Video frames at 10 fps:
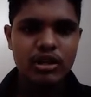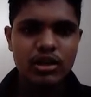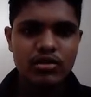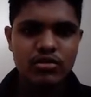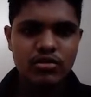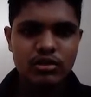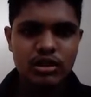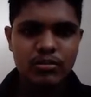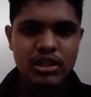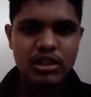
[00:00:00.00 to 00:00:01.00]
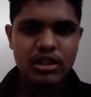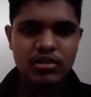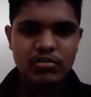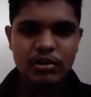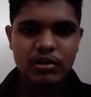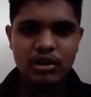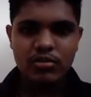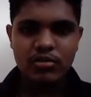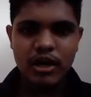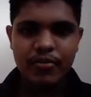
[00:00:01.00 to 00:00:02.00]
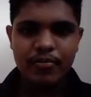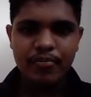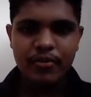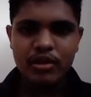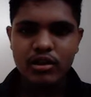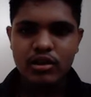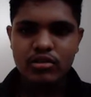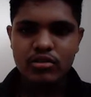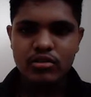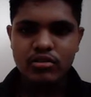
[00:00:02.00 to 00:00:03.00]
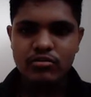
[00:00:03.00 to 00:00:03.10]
so the basic DC power supply. So